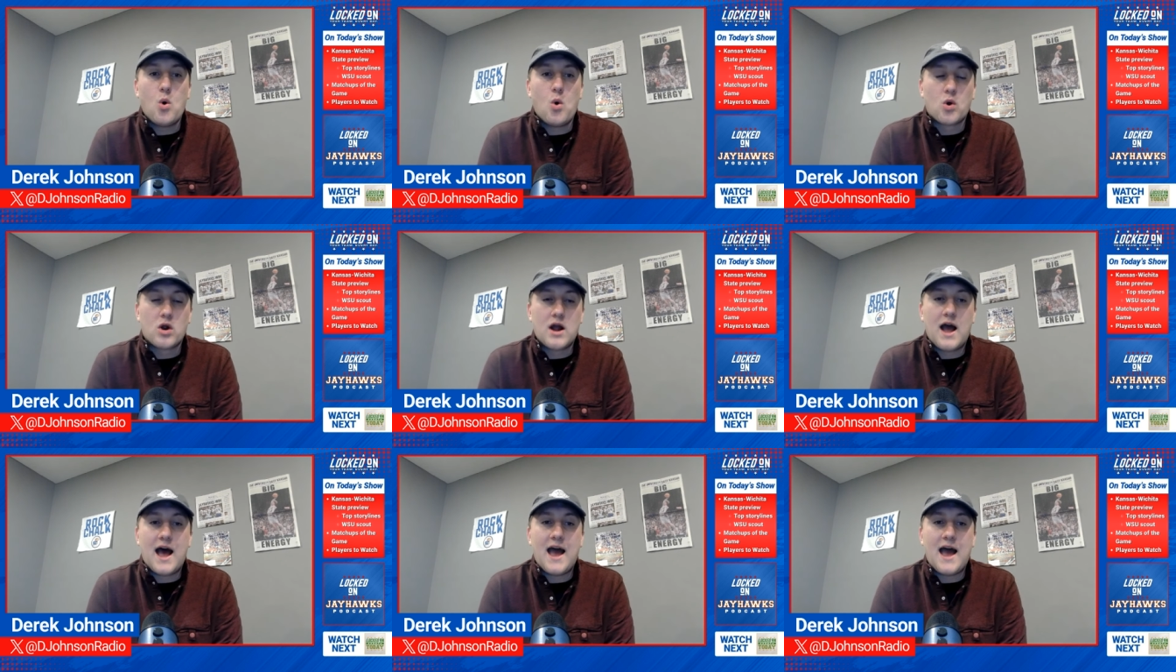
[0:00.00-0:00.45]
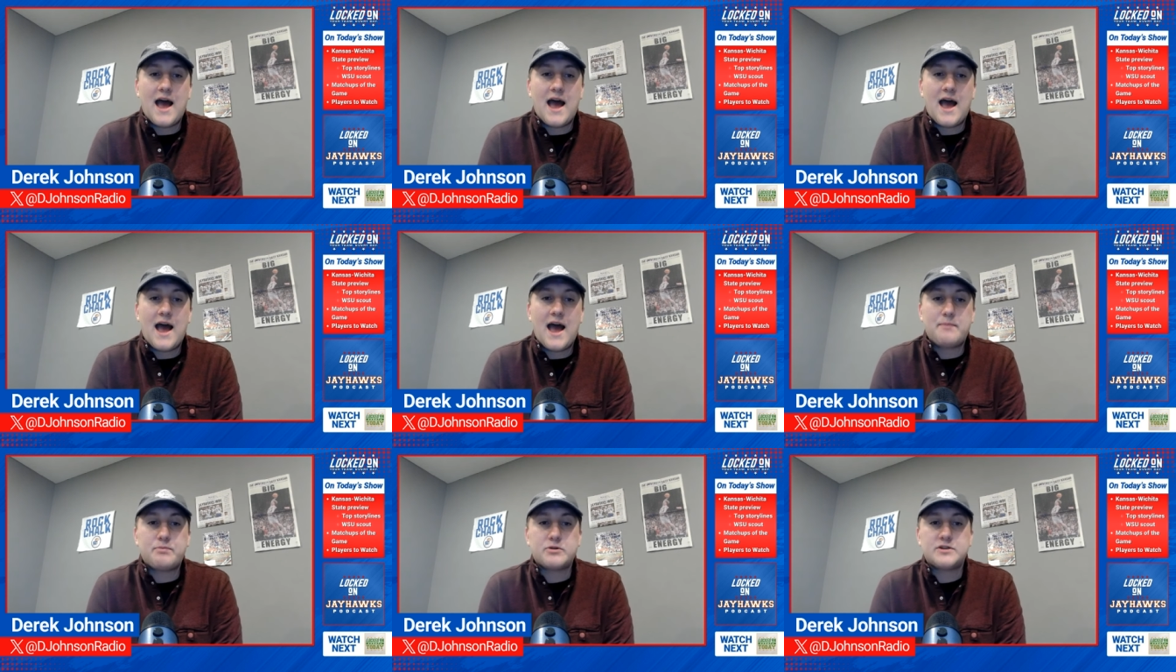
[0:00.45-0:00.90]
or a high
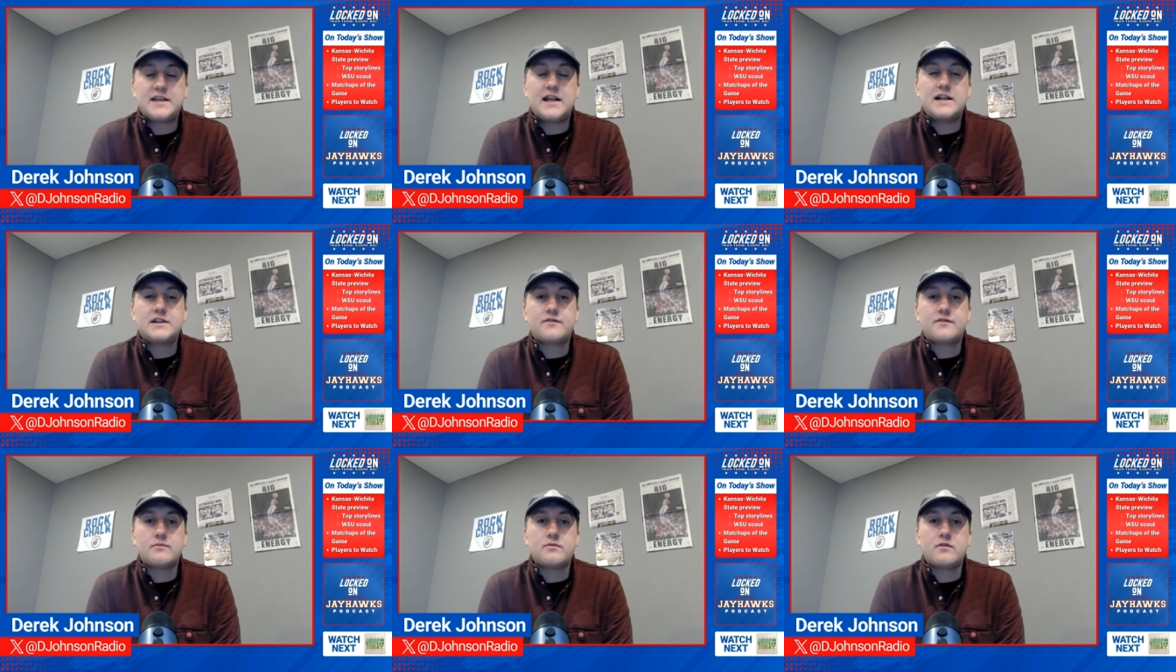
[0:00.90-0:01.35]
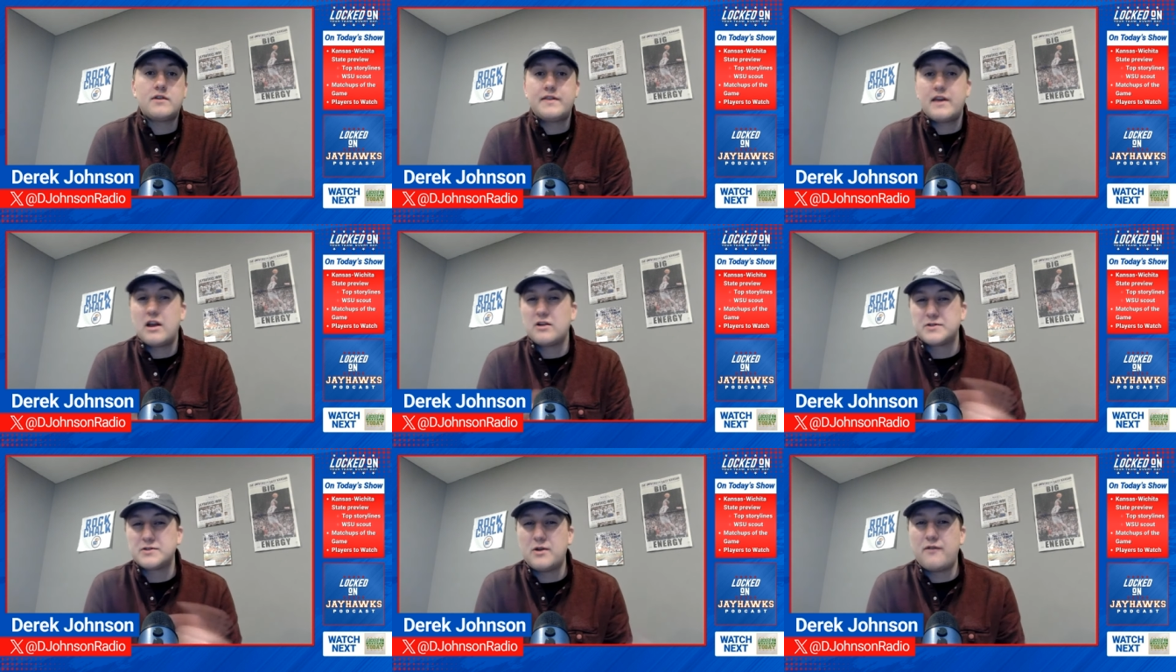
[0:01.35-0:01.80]
percentage from three.
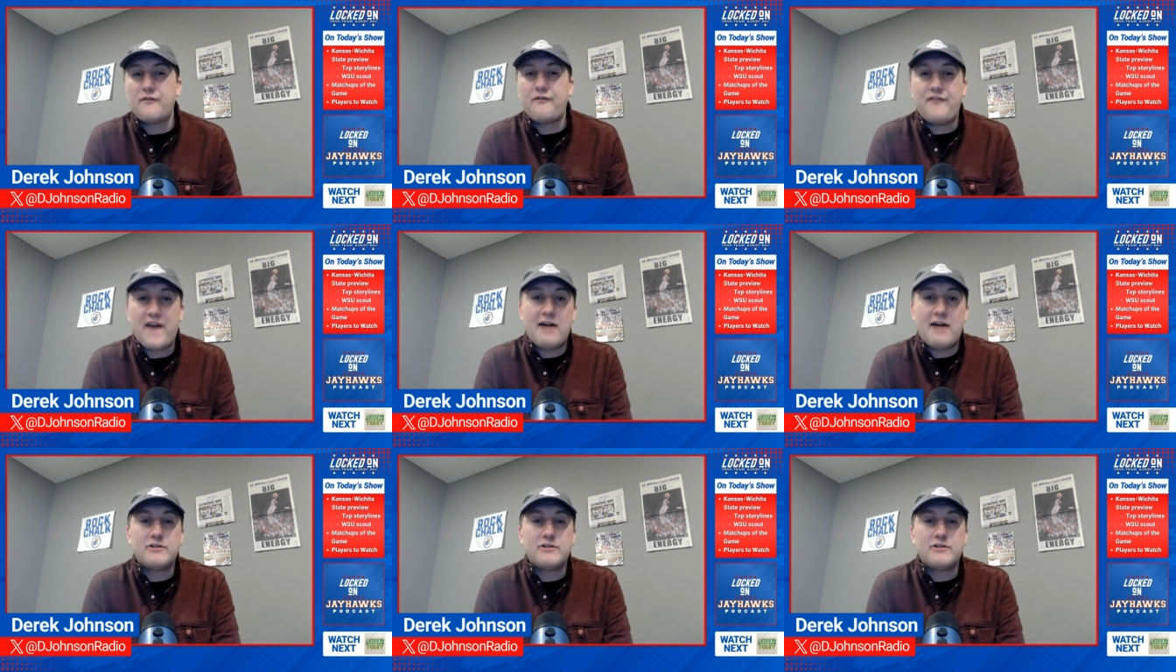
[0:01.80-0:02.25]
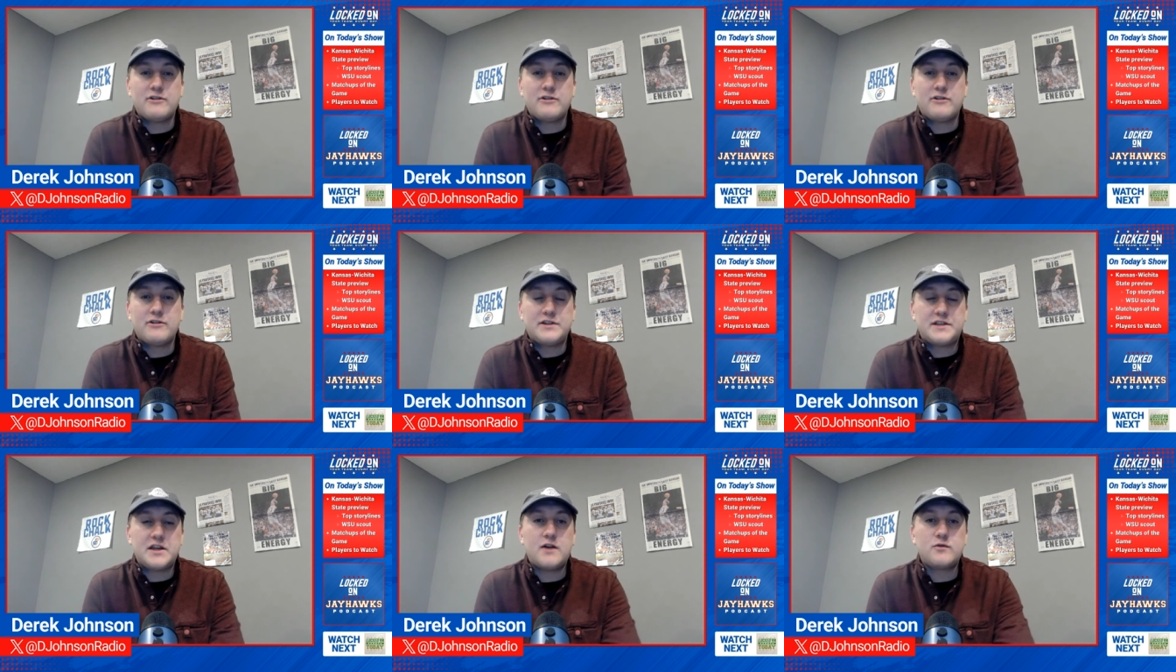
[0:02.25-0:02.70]
They also don't foul a
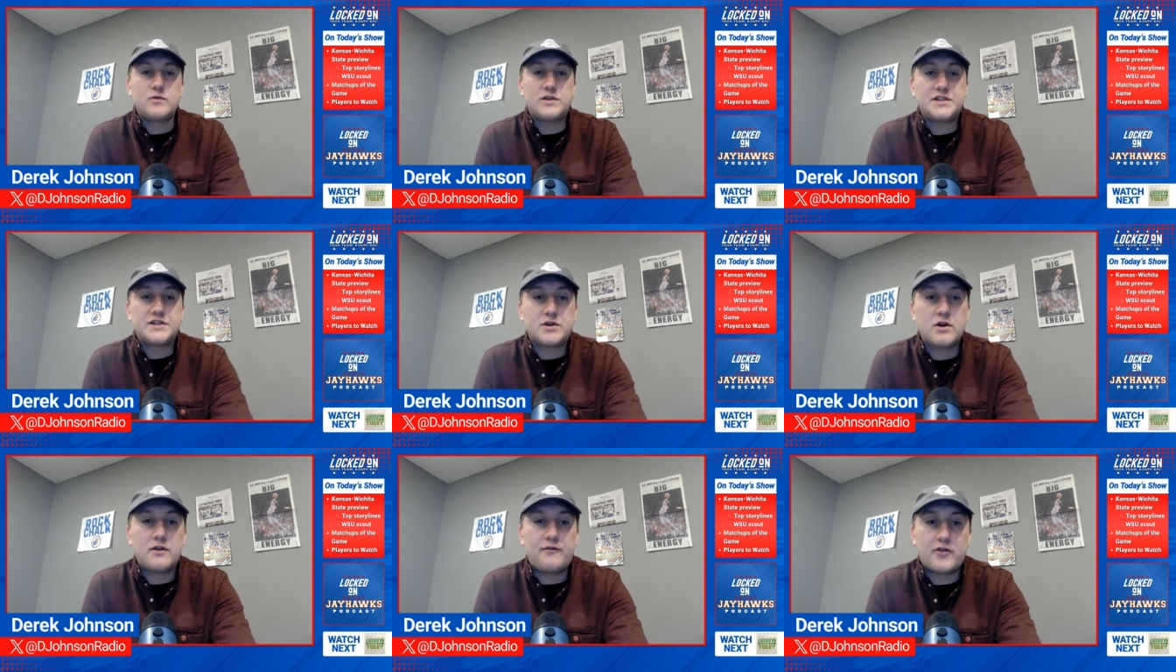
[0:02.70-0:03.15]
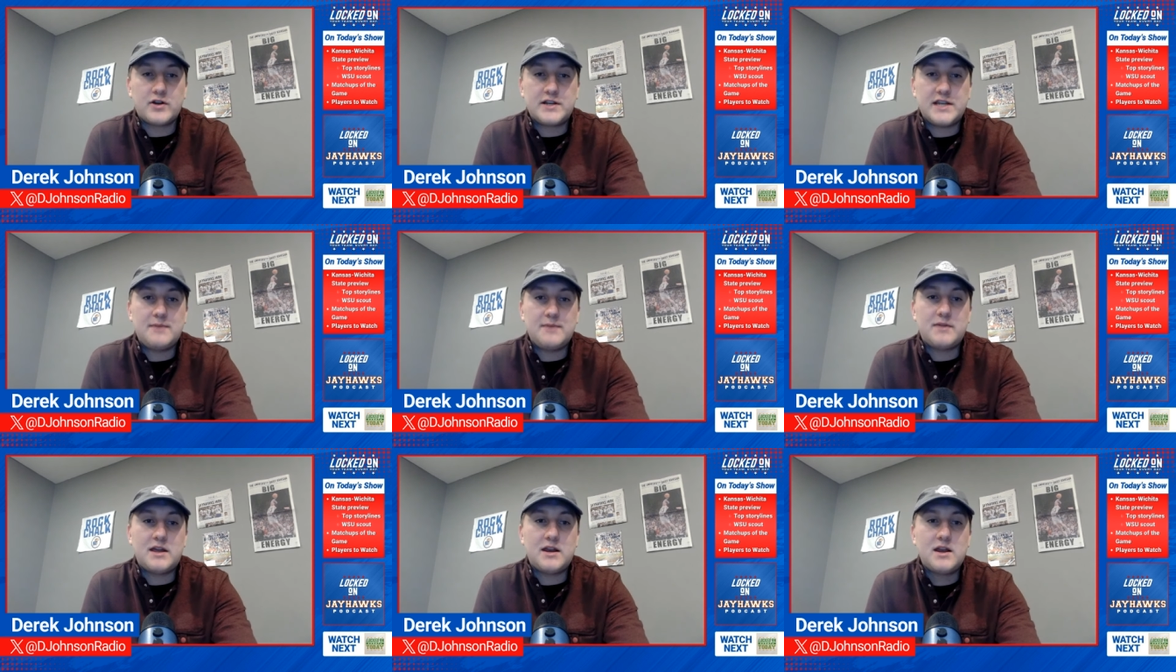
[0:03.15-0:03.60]
ton, which is good for a
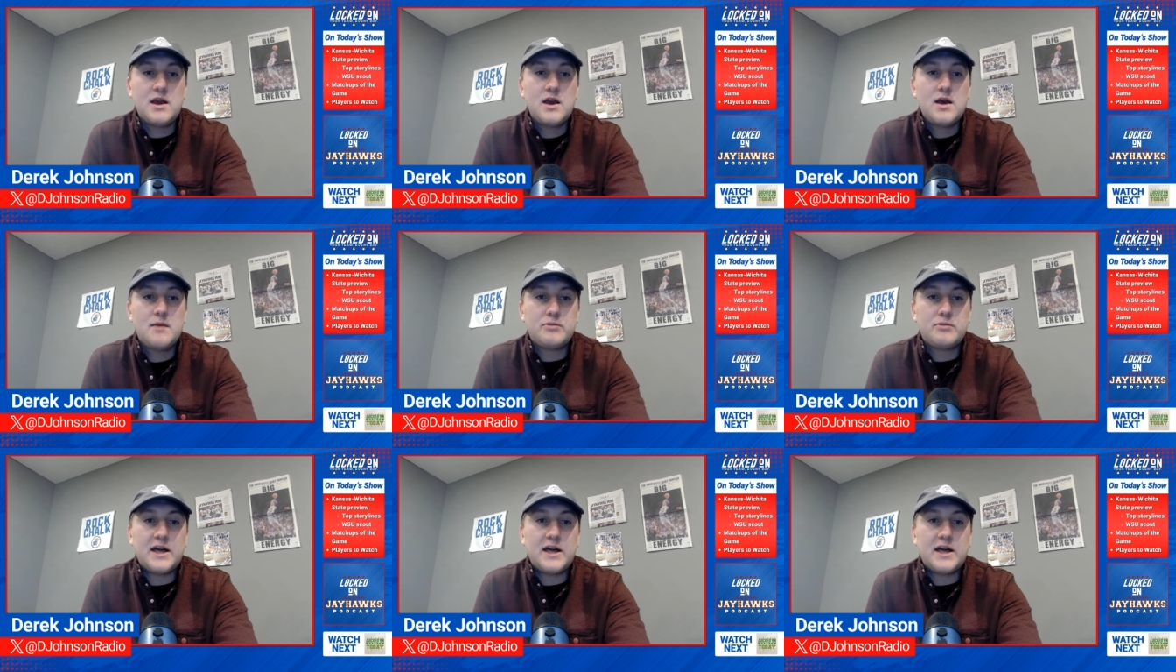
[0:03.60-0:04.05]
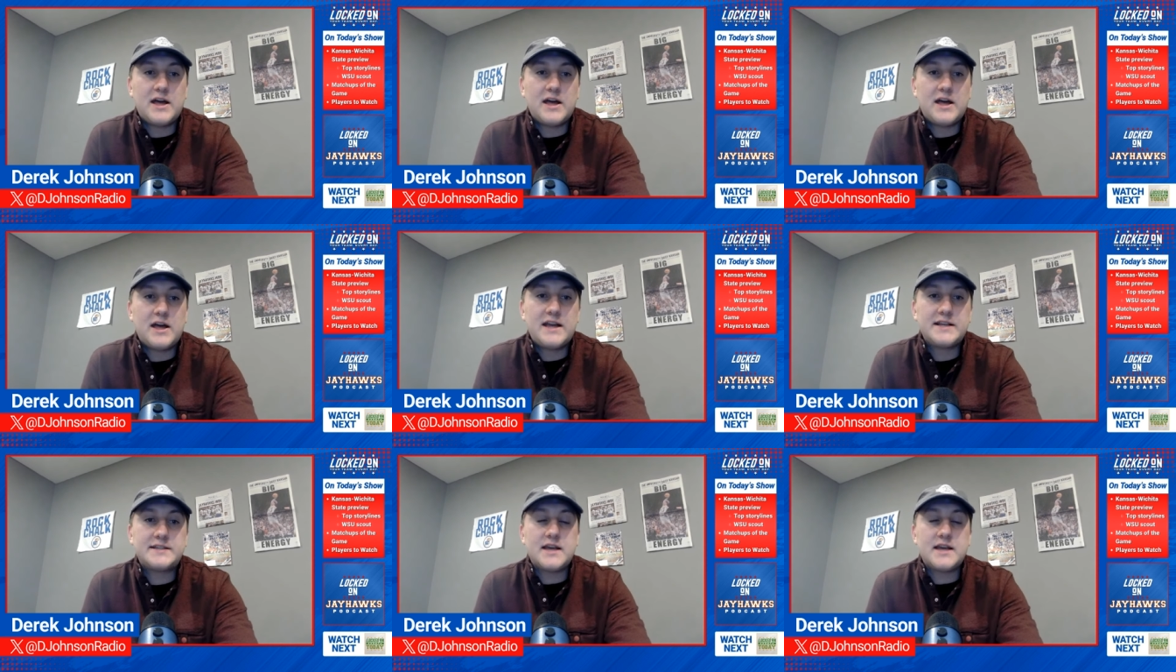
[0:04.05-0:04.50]
team that
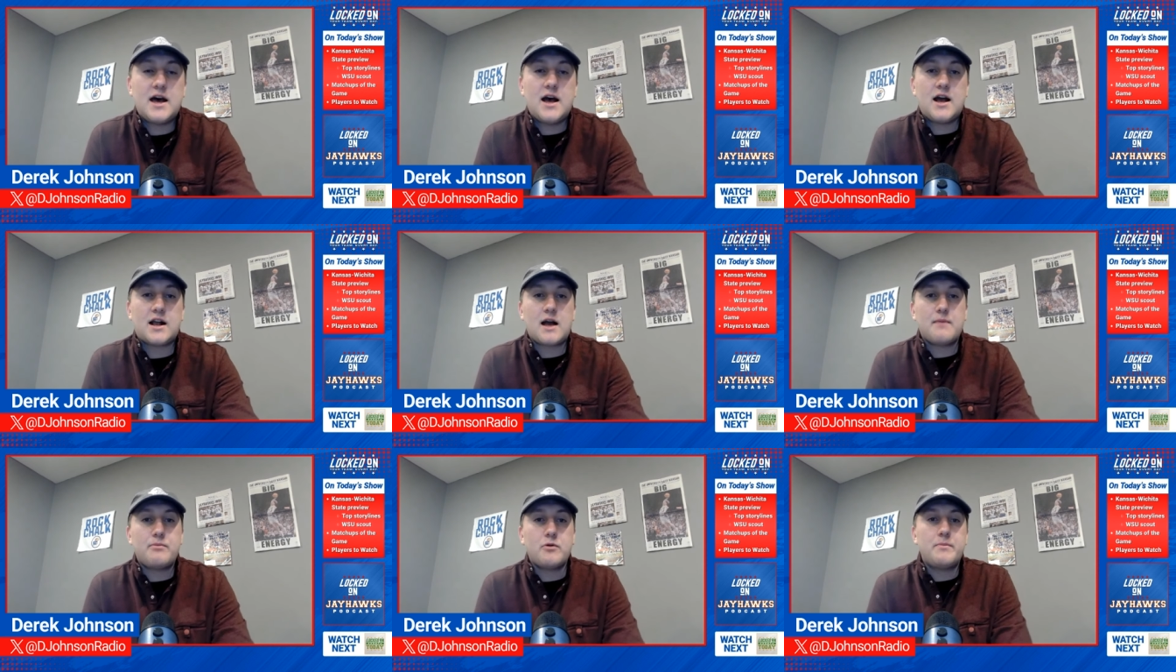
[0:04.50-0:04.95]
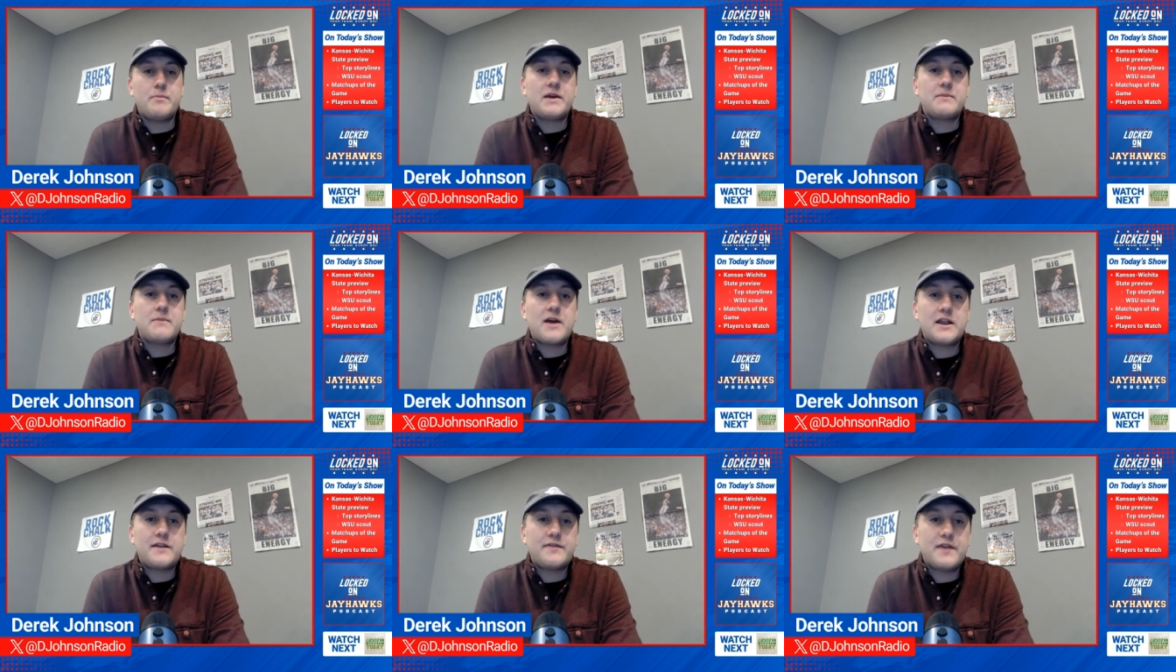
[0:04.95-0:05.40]
plays uh, a couple
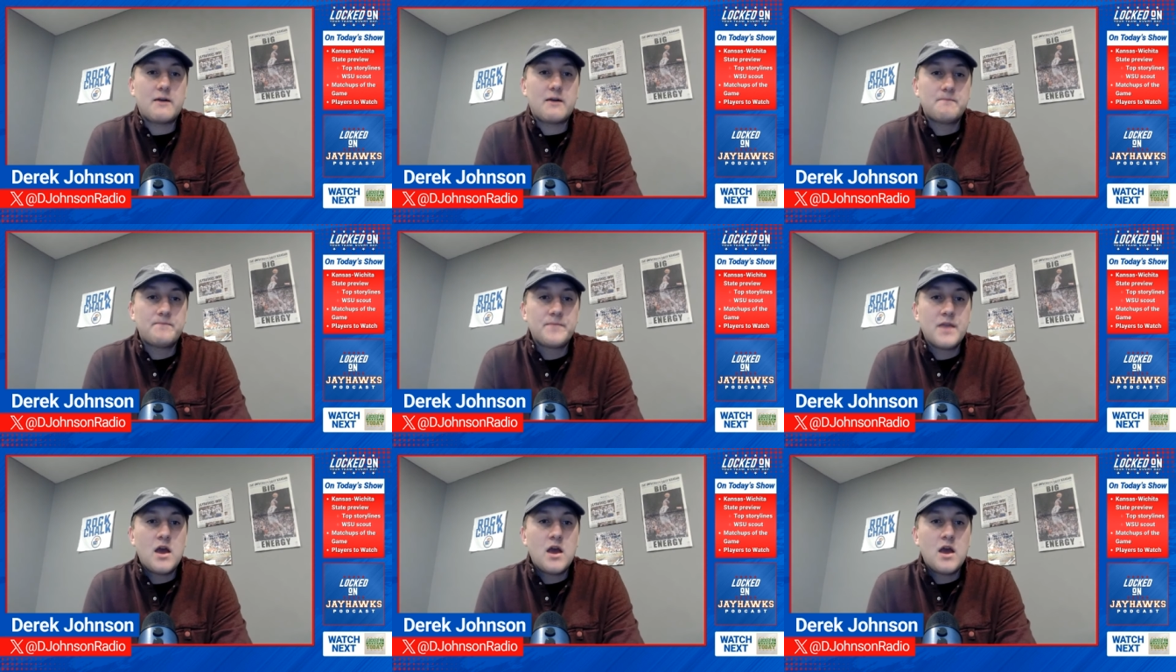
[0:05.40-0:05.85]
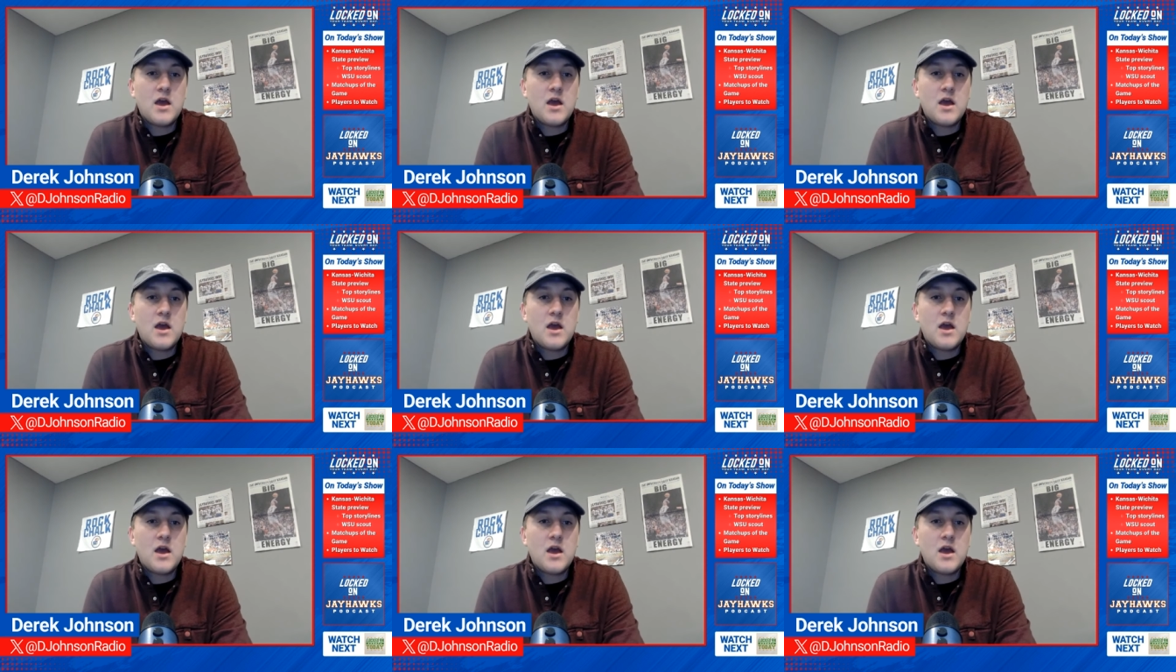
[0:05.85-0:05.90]
big men in there.